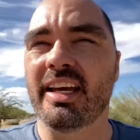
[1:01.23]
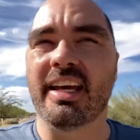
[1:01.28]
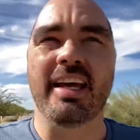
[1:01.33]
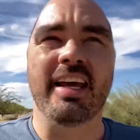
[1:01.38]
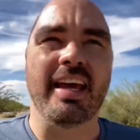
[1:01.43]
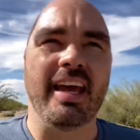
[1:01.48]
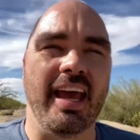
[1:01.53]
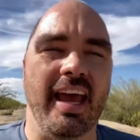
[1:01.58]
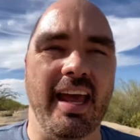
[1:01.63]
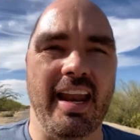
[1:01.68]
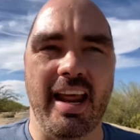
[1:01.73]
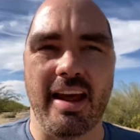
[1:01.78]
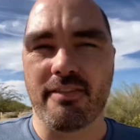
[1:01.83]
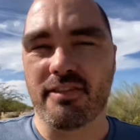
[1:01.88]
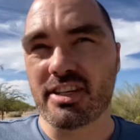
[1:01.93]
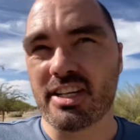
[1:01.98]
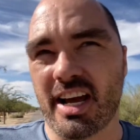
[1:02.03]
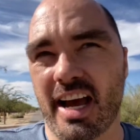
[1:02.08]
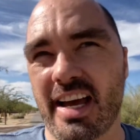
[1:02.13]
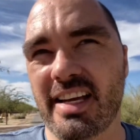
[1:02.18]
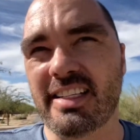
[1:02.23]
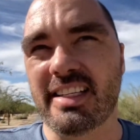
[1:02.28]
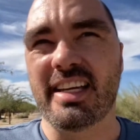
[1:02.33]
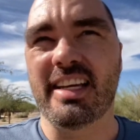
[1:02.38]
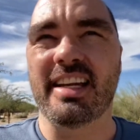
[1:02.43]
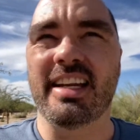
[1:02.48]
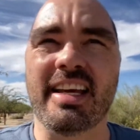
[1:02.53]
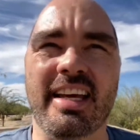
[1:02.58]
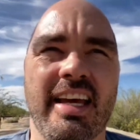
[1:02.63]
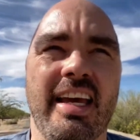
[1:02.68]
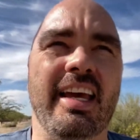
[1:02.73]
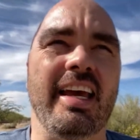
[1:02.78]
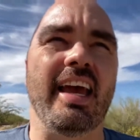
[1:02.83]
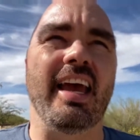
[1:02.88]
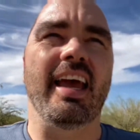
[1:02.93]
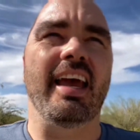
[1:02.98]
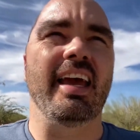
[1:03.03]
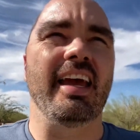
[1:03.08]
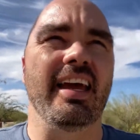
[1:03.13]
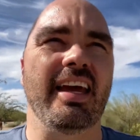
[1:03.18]
and advertising,
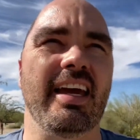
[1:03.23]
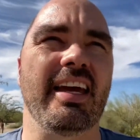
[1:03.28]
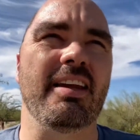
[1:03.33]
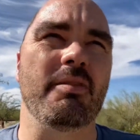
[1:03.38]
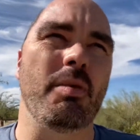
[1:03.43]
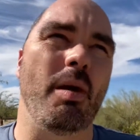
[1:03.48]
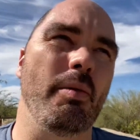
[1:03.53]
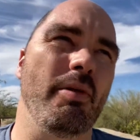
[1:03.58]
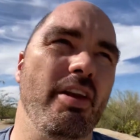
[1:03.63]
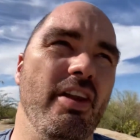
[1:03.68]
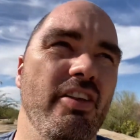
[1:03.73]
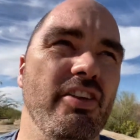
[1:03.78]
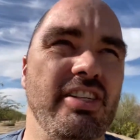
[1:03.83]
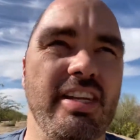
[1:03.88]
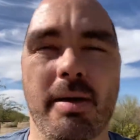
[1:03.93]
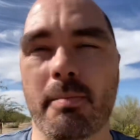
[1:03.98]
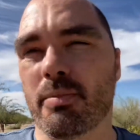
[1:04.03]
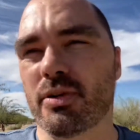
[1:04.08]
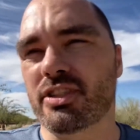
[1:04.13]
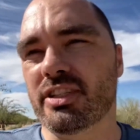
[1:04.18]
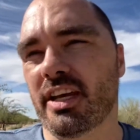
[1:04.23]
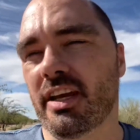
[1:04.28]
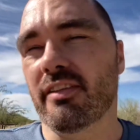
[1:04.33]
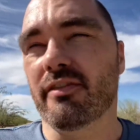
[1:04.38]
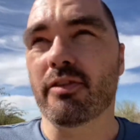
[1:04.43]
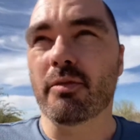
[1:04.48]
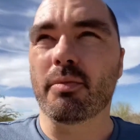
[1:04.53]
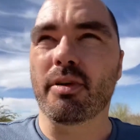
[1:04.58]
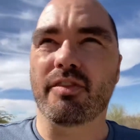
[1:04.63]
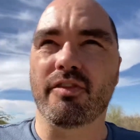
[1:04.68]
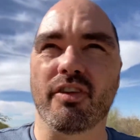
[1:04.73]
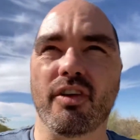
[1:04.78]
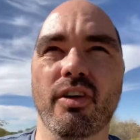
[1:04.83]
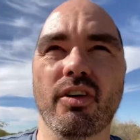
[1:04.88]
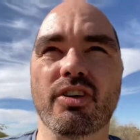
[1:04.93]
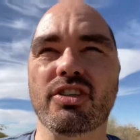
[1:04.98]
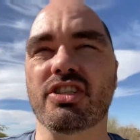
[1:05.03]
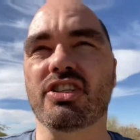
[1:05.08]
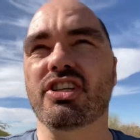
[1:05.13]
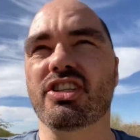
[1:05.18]
and maybe another 10% from referrals
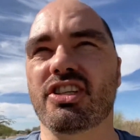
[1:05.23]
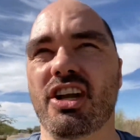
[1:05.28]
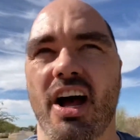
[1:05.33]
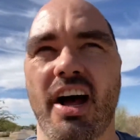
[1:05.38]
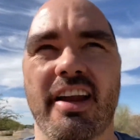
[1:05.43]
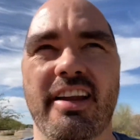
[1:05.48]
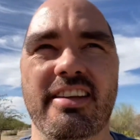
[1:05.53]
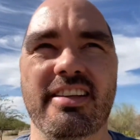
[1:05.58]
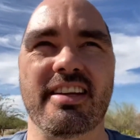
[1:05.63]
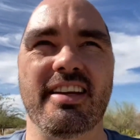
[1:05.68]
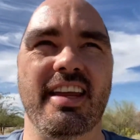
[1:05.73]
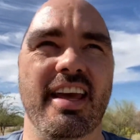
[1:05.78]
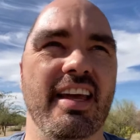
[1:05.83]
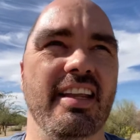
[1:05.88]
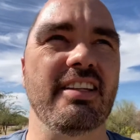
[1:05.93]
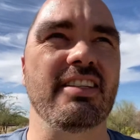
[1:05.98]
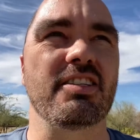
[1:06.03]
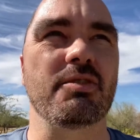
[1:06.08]
and just odds and ends,